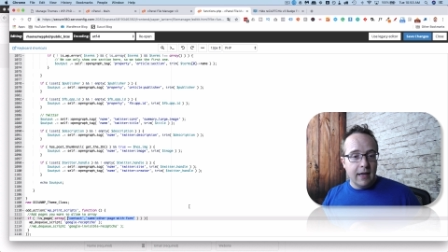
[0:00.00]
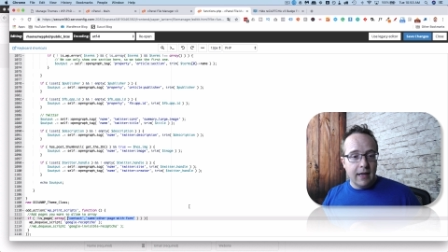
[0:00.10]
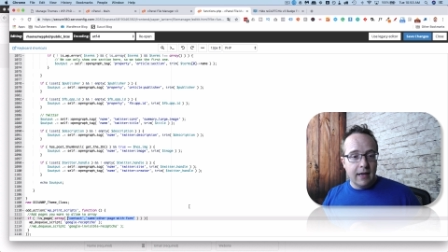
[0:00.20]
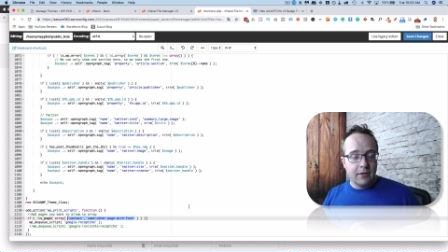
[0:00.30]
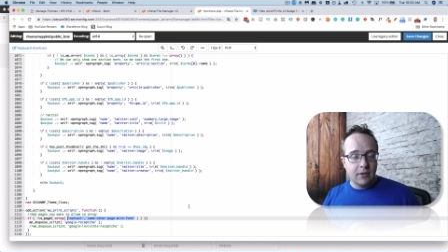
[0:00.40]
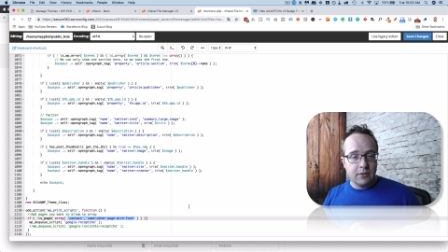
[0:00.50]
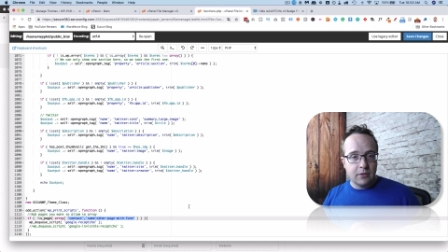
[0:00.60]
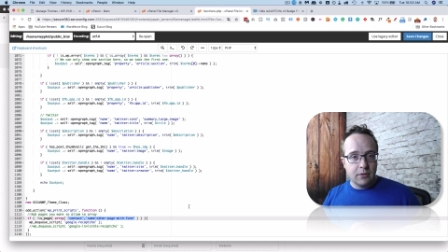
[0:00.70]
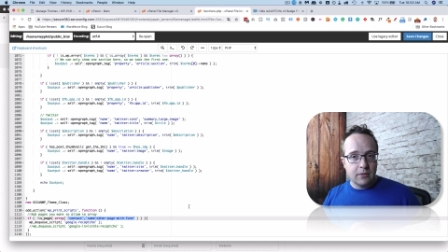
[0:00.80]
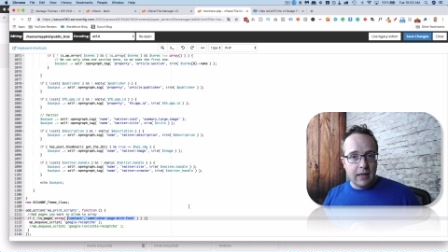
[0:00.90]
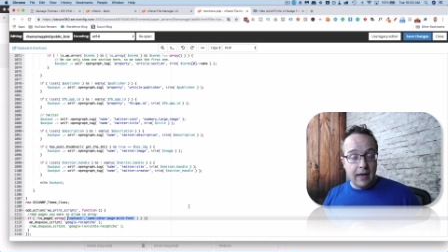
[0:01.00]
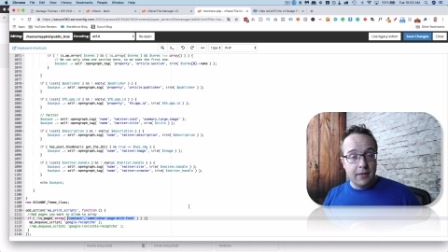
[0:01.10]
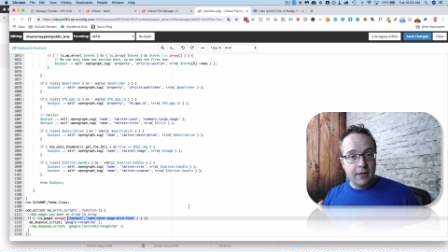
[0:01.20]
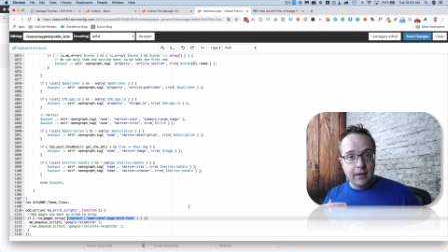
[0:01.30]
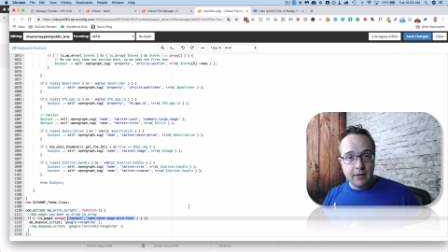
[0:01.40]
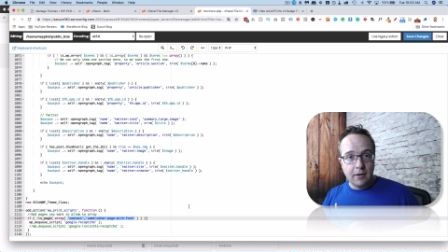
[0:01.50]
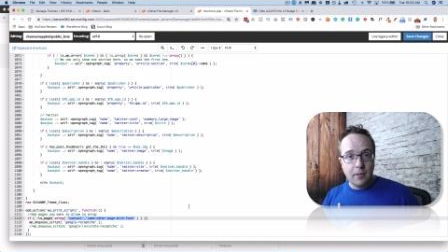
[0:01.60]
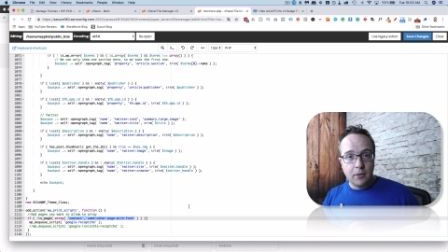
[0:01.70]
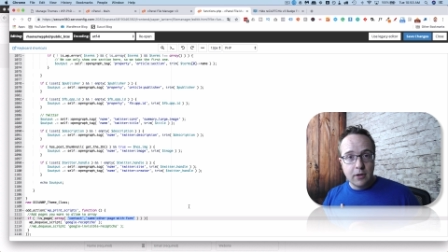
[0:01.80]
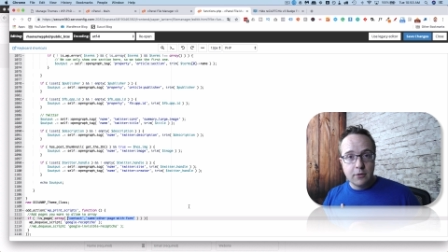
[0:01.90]
And it's also, I think, a
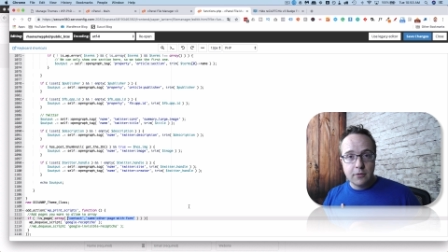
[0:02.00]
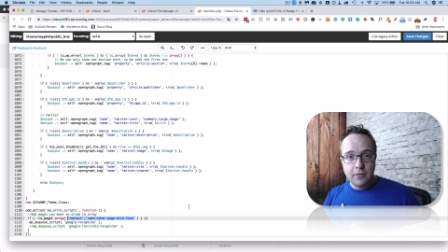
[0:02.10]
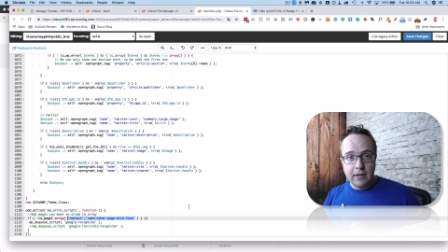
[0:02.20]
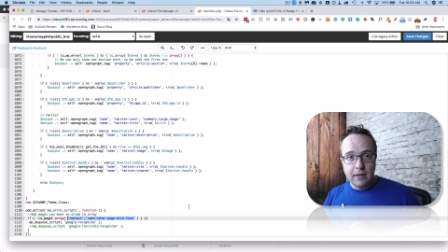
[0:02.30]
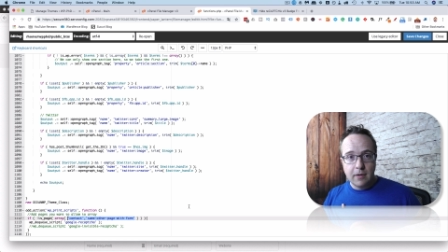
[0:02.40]
lot more user-friendly